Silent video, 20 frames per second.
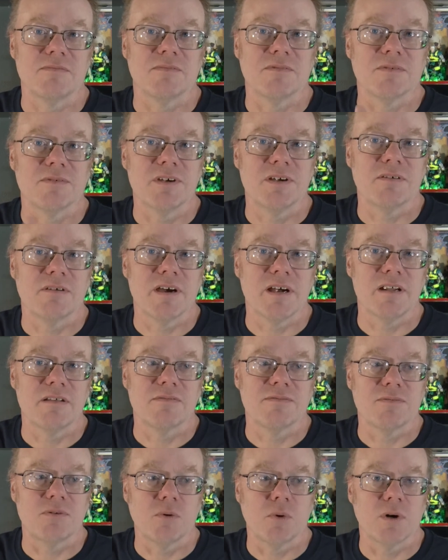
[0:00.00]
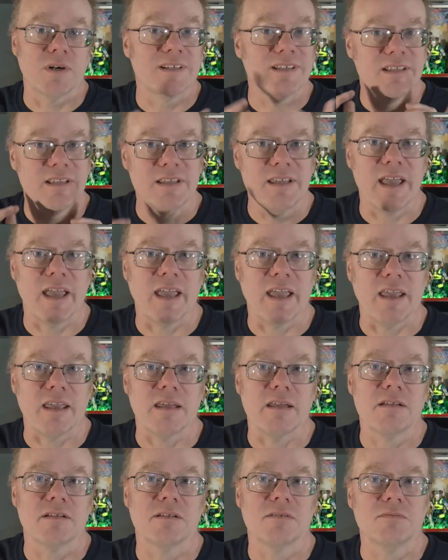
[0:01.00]
rewrite it for
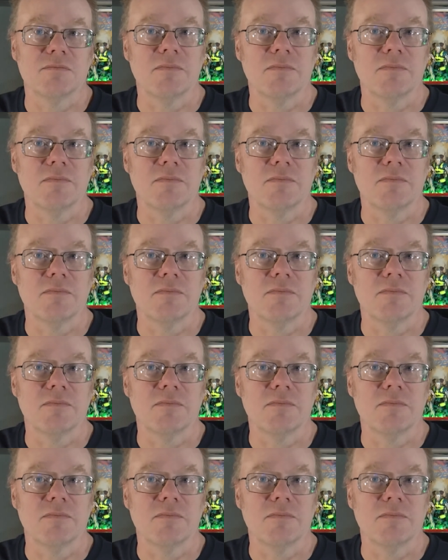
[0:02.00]
today,